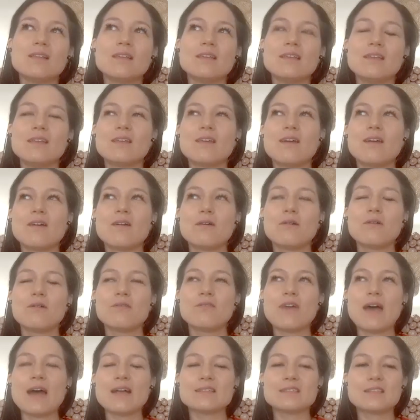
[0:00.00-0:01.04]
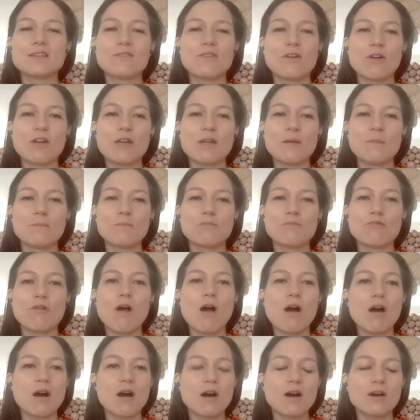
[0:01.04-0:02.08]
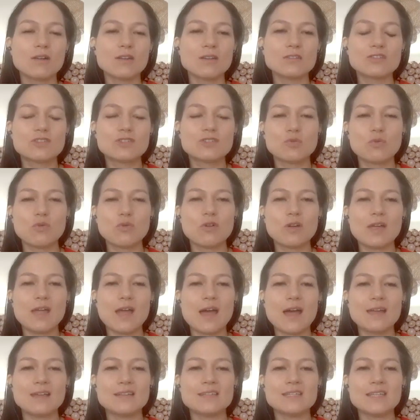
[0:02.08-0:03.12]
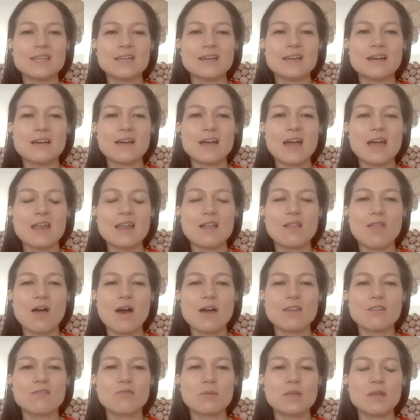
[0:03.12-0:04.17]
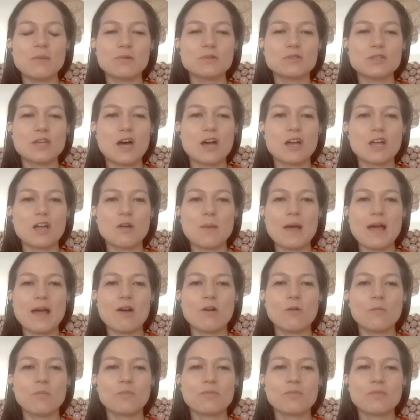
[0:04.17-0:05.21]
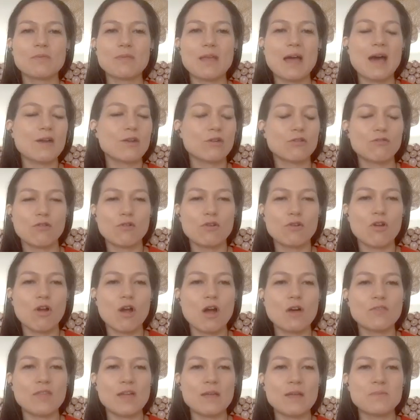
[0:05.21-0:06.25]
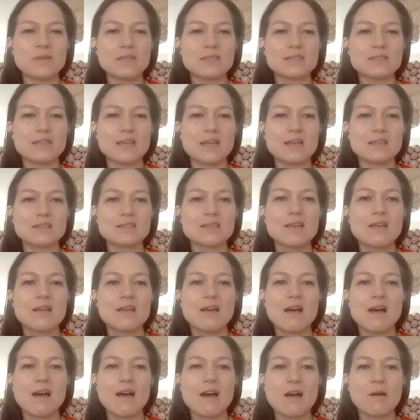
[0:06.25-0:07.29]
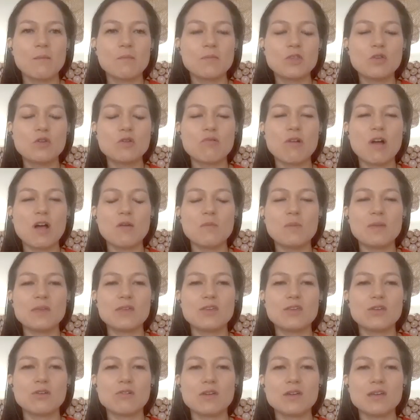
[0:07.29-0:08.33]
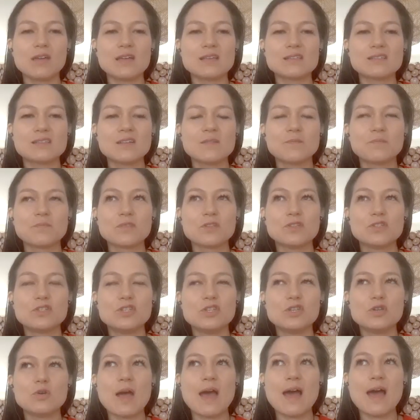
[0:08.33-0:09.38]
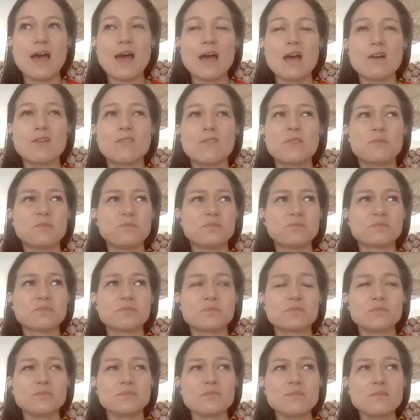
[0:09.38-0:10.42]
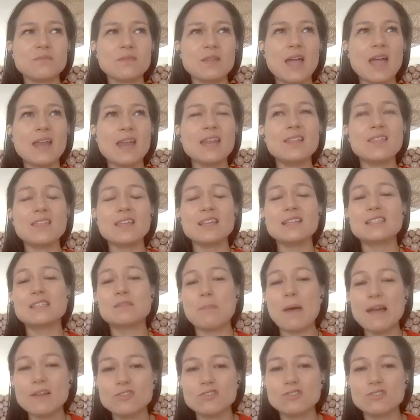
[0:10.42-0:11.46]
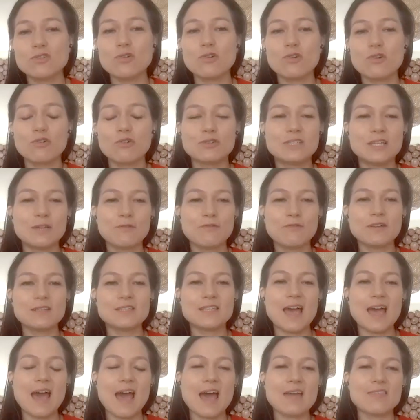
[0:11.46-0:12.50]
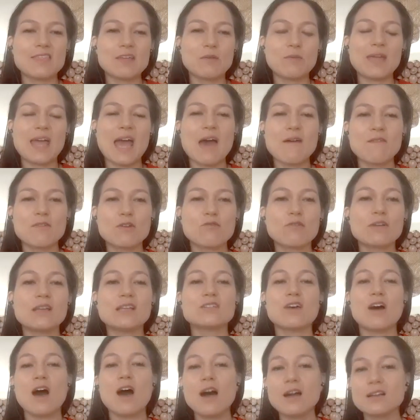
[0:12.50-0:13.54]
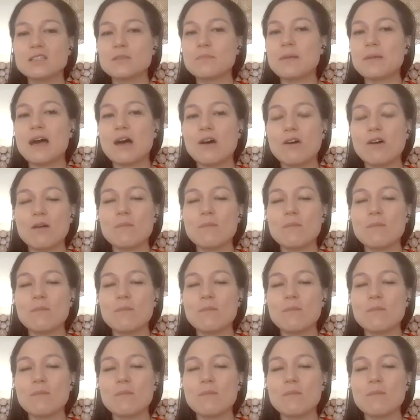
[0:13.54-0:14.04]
you know, that's a very broad story idea, and a lot of people talk about how to grow your online business. Um, you would probably be curious, do you have anything special or different to add that we haven't already talked about